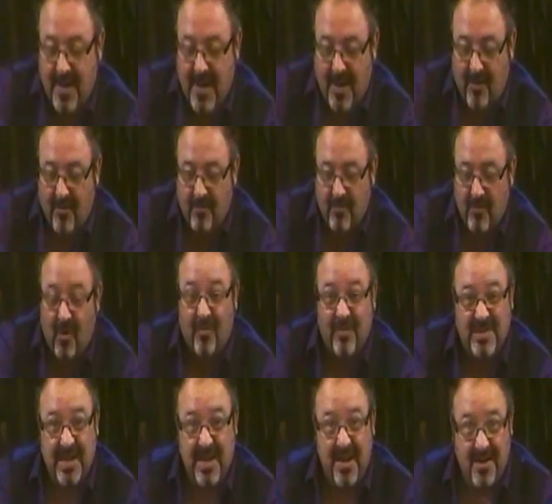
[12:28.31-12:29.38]
Now,
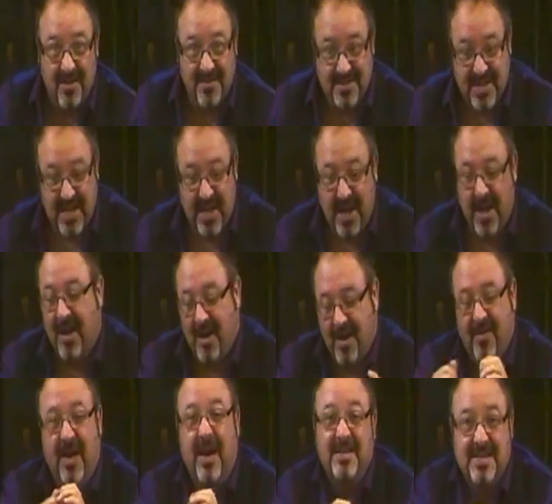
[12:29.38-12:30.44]
obviously you can see
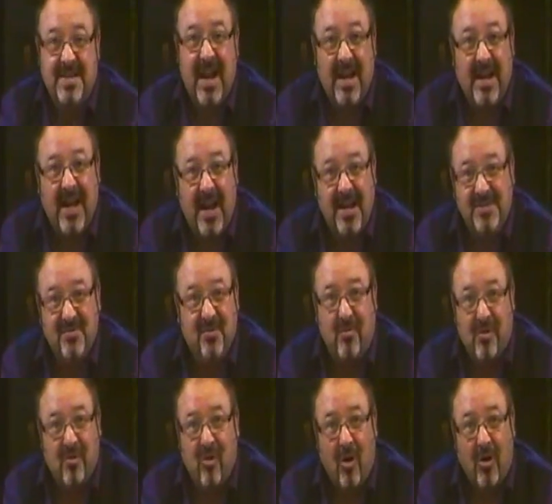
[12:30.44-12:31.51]
there's an alligator
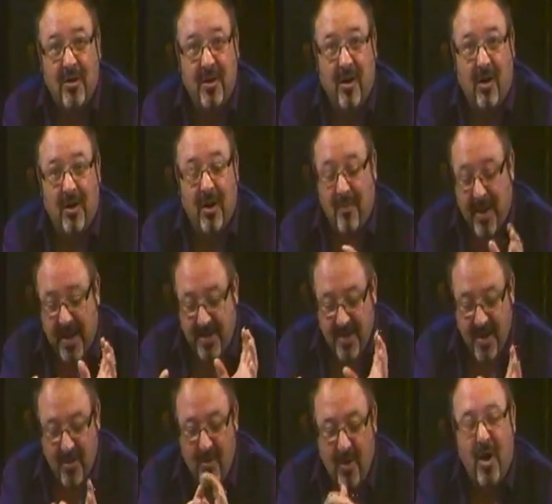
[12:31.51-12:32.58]
or a crocodile. I make
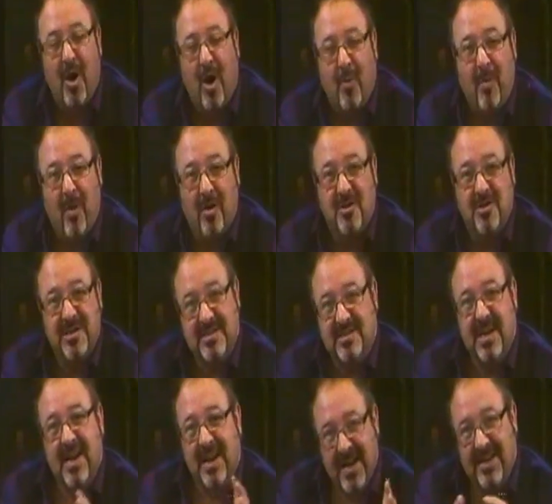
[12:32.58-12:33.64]
no
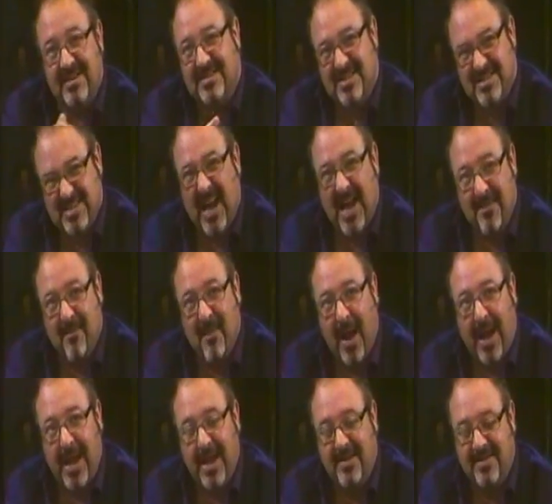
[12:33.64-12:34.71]
apologies, it's the same
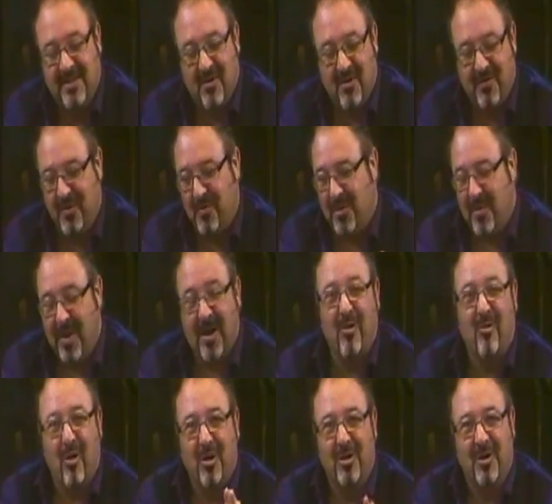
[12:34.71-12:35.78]
make. So if you want to make
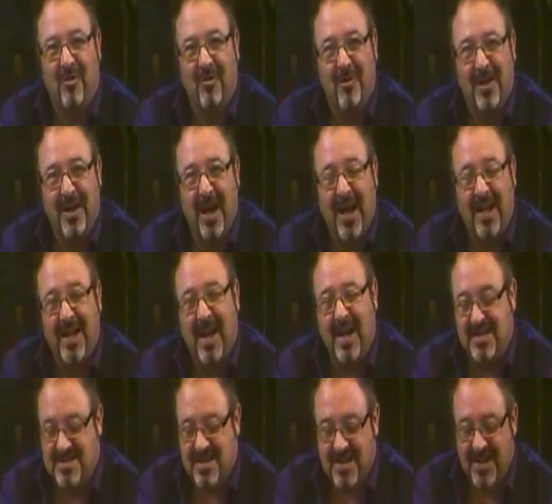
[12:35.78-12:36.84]
a crocodile or an
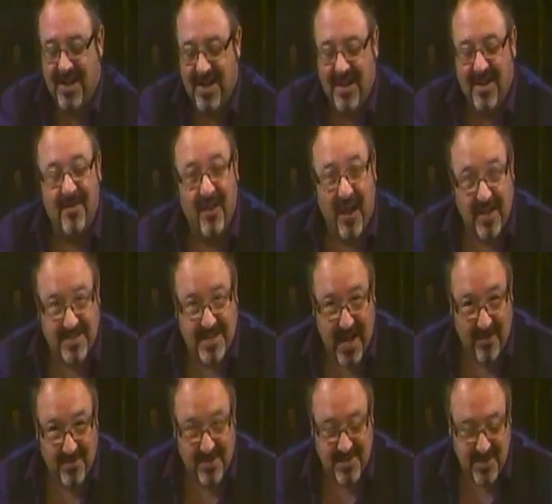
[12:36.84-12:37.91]
alligator, that's
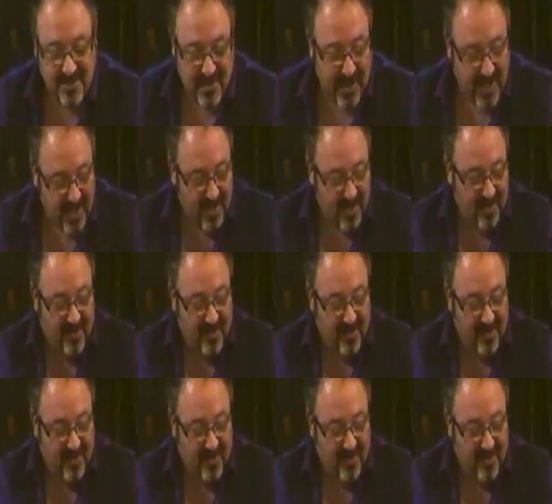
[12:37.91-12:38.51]
how to do it.